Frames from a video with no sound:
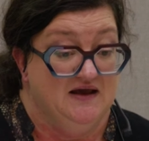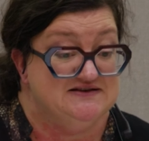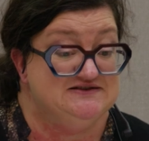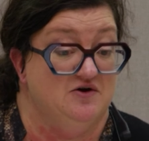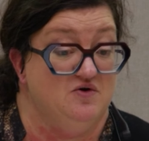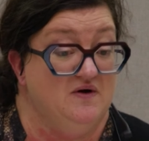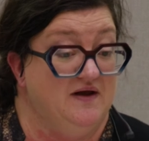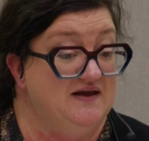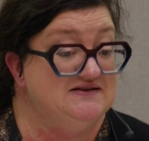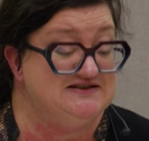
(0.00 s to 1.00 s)
So
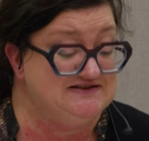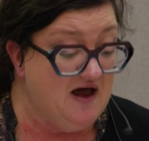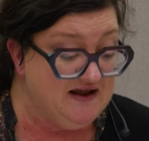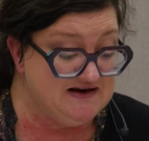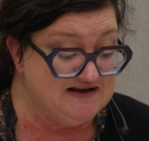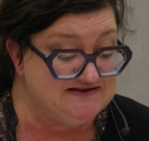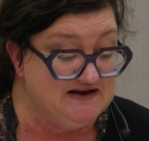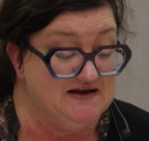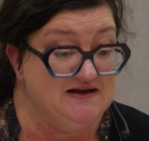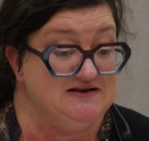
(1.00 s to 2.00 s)
design as
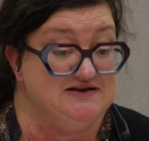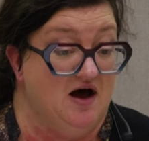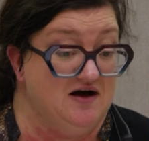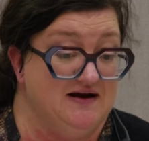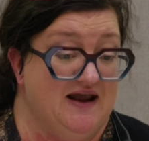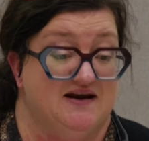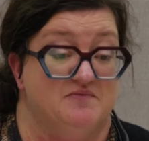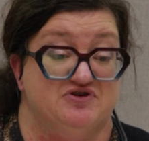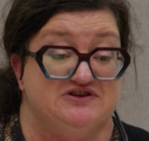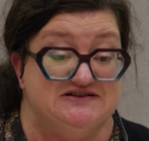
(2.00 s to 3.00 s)
a young and
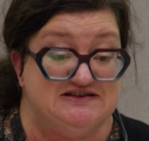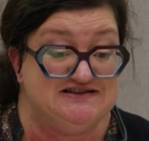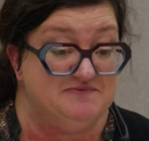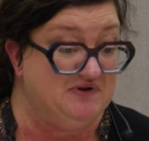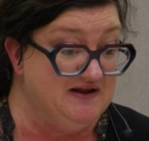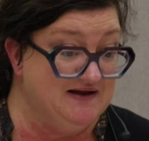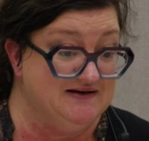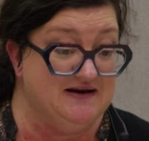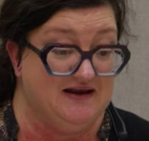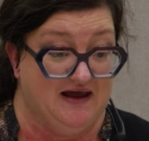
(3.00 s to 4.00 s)
emerging
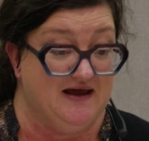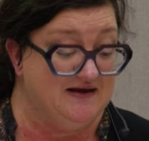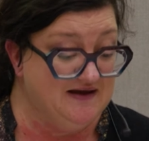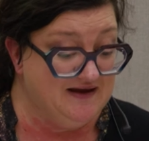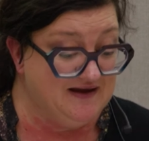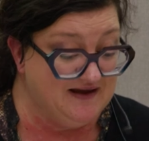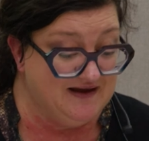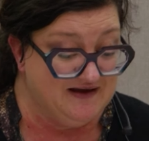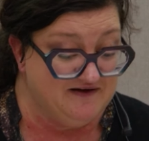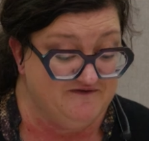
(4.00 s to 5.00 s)
discipline
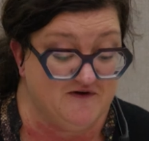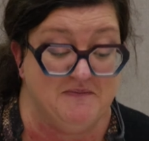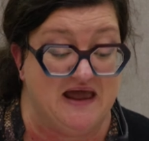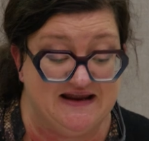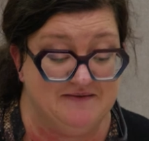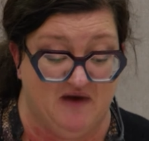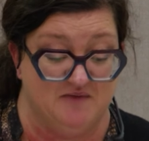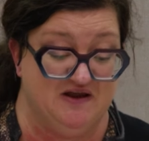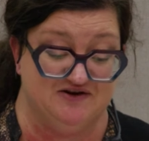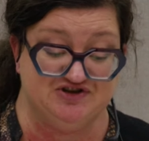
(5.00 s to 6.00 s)
for many
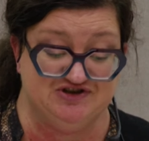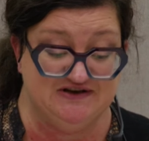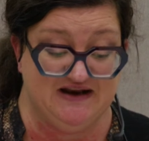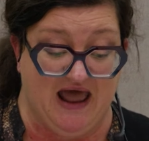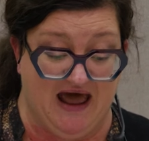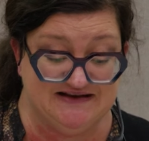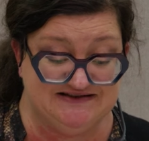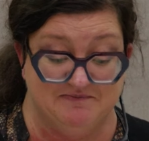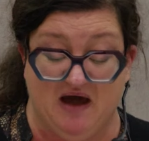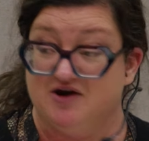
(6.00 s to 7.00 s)
might be understood
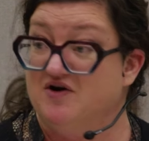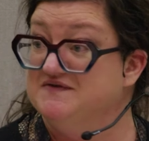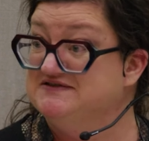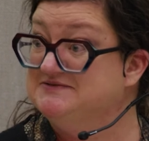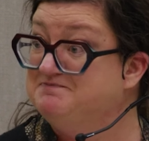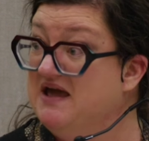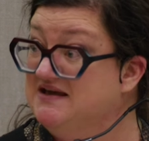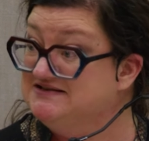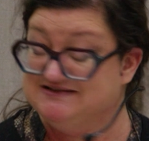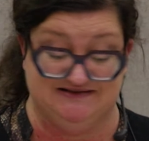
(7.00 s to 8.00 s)
as a matter of
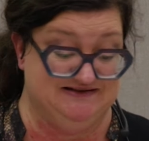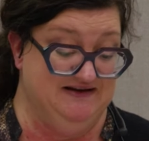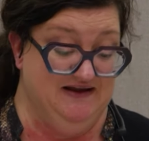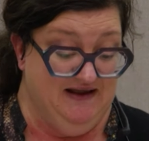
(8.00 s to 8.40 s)
space,